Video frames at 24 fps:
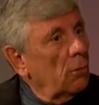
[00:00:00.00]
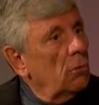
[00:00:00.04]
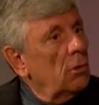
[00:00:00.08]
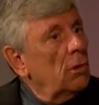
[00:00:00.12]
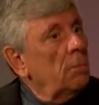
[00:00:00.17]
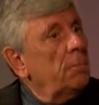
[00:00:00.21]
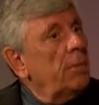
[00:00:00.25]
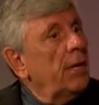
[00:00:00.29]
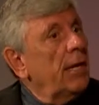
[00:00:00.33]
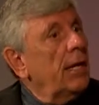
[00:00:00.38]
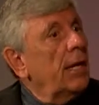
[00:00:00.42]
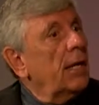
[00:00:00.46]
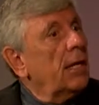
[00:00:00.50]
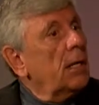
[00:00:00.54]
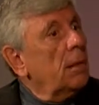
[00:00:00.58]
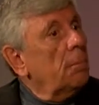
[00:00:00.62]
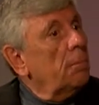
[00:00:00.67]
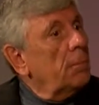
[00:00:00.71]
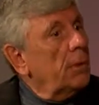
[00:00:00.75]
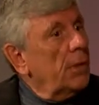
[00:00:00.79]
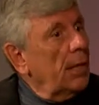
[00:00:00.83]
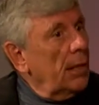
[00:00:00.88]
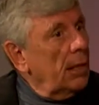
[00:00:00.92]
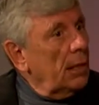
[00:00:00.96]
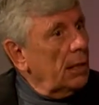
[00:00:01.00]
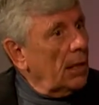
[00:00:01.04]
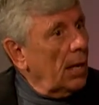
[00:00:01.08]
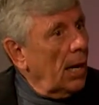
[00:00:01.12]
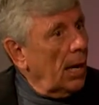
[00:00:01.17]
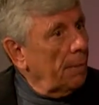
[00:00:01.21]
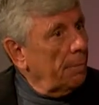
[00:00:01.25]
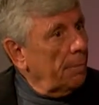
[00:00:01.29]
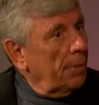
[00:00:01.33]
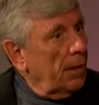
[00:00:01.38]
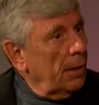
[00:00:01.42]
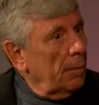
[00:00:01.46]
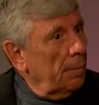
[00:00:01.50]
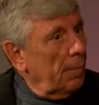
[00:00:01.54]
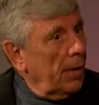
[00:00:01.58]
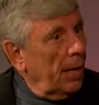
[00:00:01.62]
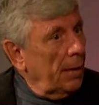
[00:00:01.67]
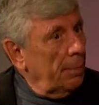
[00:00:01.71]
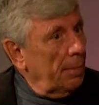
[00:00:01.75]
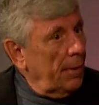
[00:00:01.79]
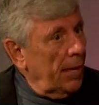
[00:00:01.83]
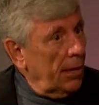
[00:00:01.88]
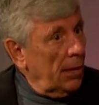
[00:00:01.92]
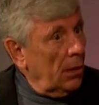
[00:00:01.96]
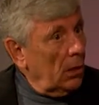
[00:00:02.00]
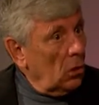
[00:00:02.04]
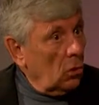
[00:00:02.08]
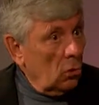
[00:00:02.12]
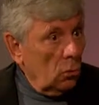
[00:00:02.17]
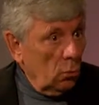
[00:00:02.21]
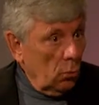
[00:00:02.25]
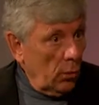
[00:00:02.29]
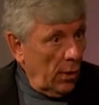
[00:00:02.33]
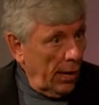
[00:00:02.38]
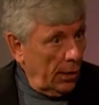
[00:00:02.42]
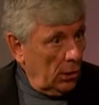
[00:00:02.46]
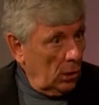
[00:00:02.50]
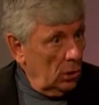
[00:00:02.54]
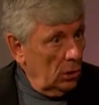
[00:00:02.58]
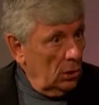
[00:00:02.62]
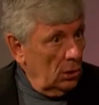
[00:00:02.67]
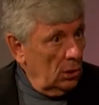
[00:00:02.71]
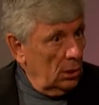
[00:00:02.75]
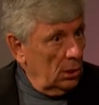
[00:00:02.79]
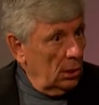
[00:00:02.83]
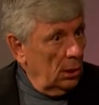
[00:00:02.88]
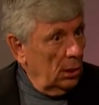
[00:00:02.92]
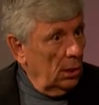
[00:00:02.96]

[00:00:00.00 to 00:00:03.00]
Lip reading: would be a complete copy of my medical record,